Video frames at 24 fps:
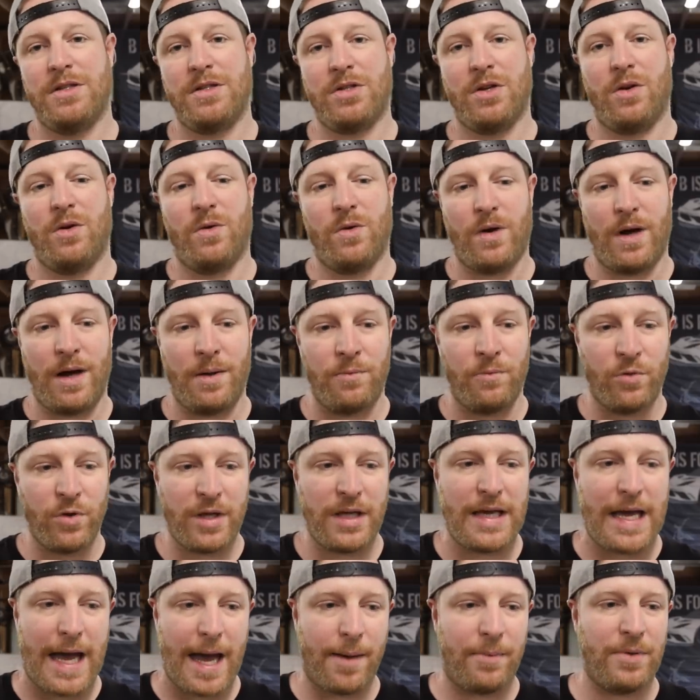So I'm
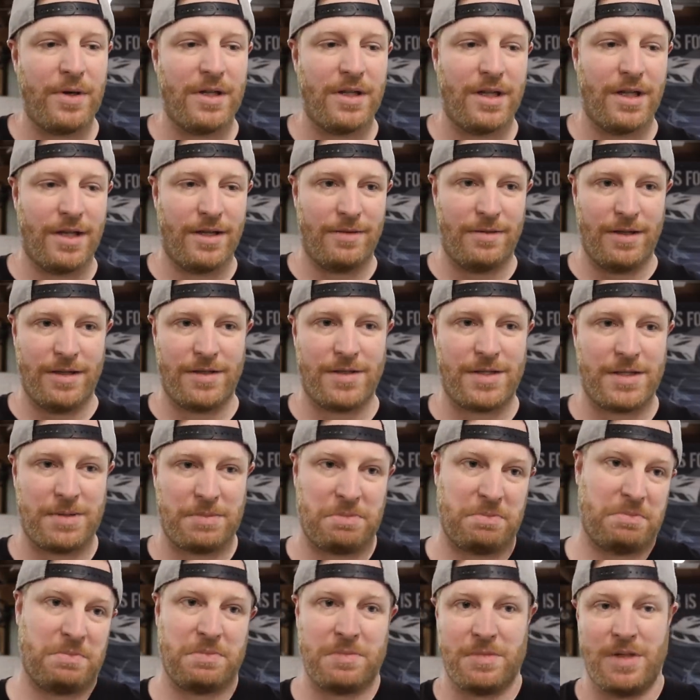really happy that it's
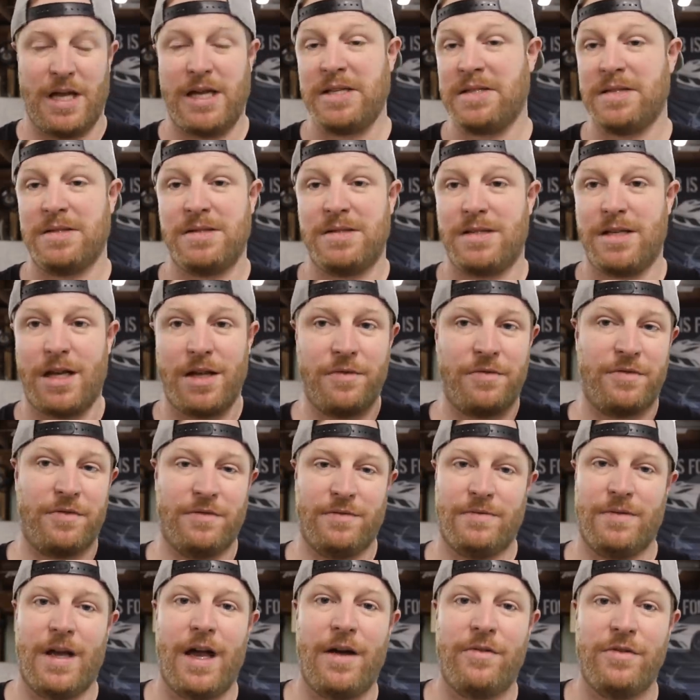nice and safe
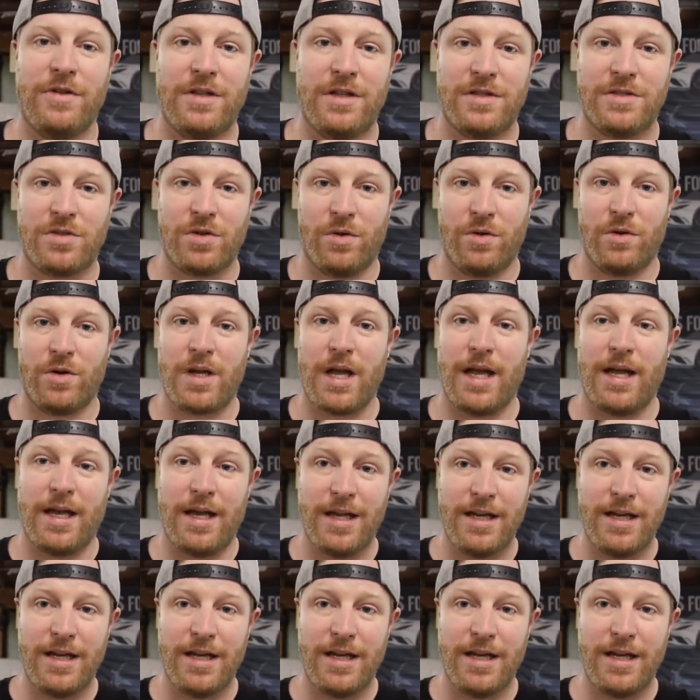and everything's going okay.